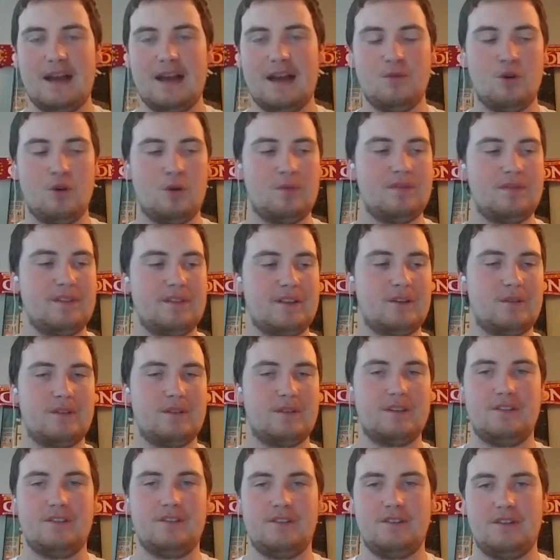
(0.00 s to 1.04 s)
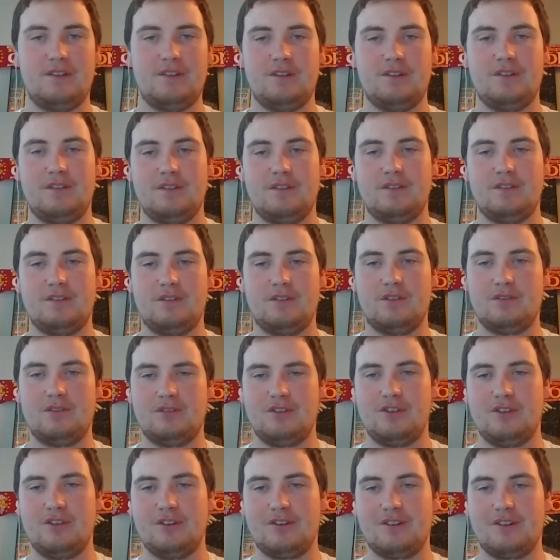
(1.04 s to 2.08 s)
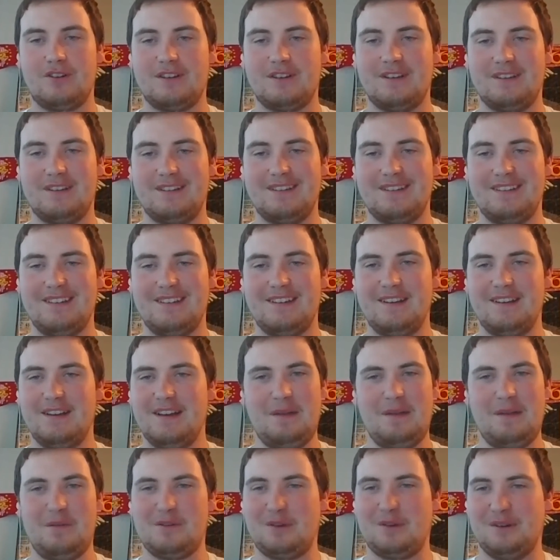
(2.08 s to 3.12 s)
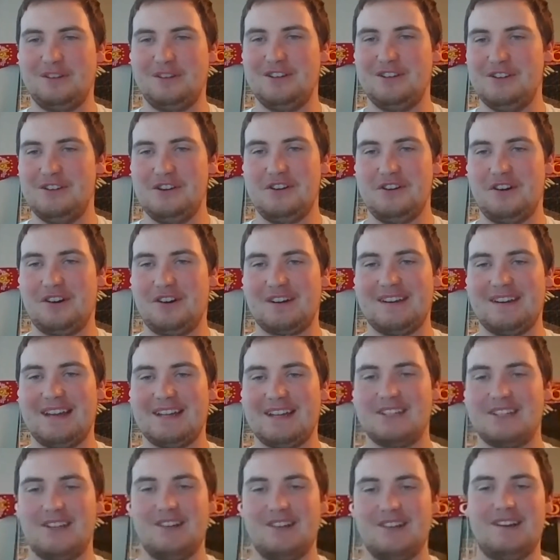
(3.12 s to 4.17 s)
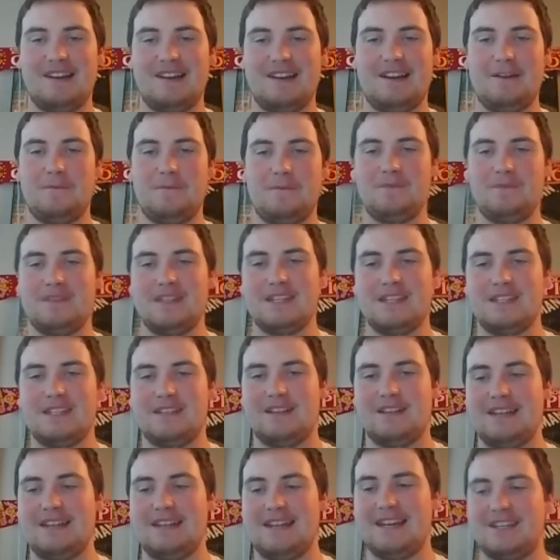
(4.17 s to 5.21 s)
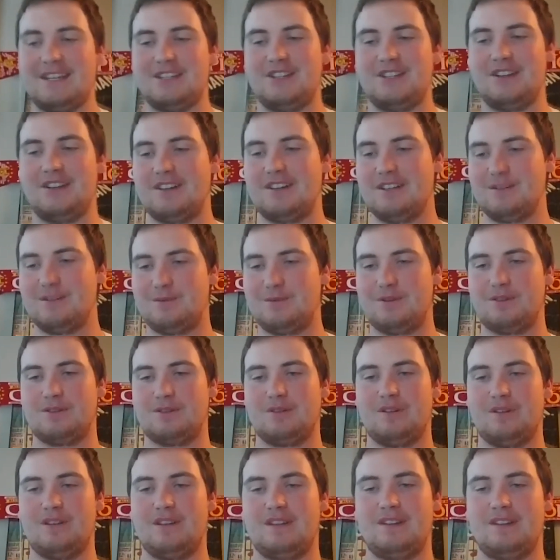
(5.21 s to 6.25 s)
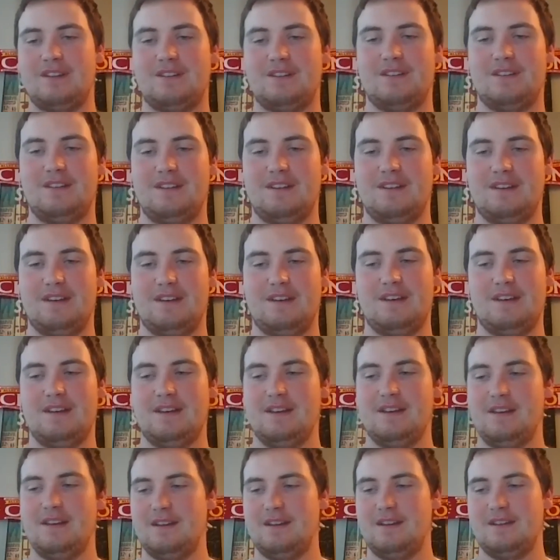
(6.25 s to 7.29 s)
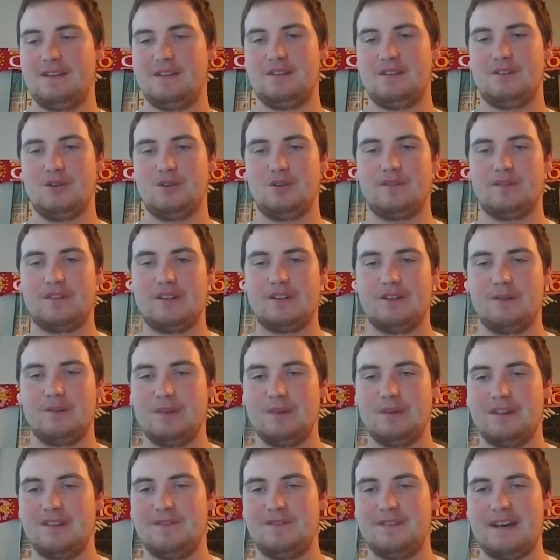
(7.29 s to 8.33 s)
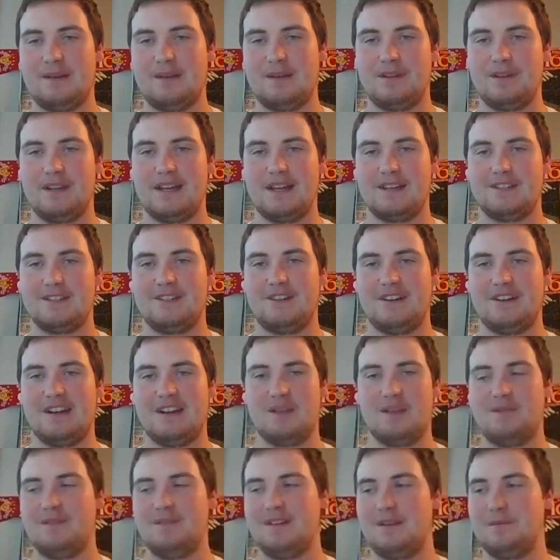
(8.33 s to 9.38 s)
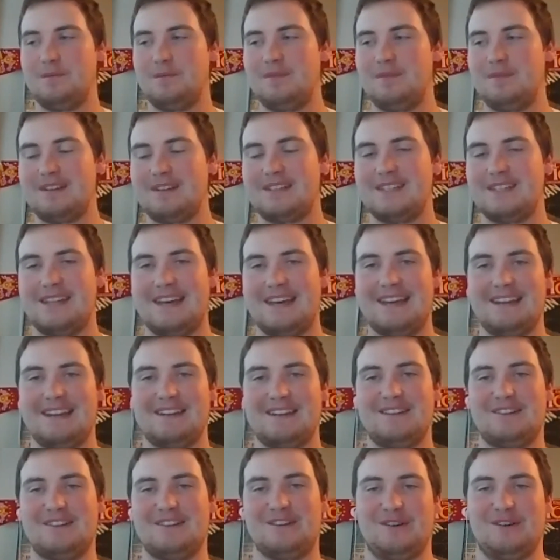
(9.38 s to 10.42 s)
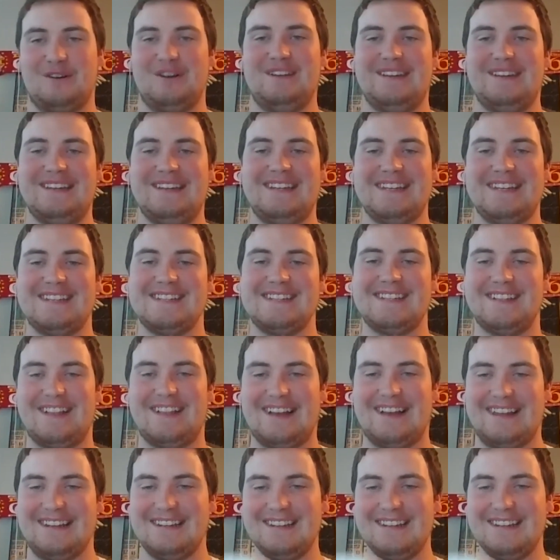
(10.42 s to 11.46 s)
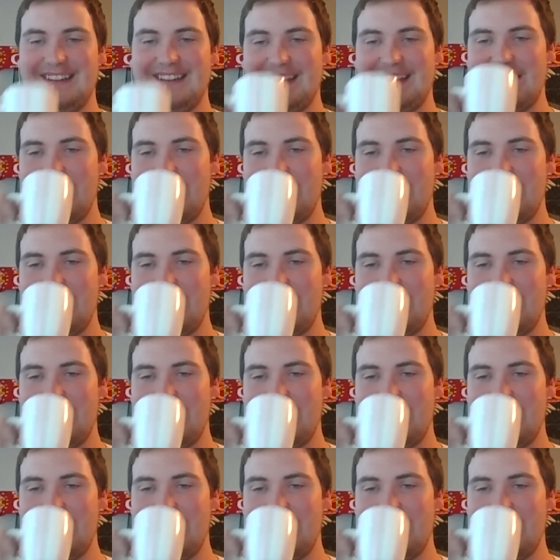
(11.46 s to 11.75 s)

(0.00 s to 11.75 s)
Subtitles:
I'm hopefully going to not New York. I'm not going to New York next year. Disneyland next year, because we're all going to Dover with the family next year, and I'm excited to go to Disneyland.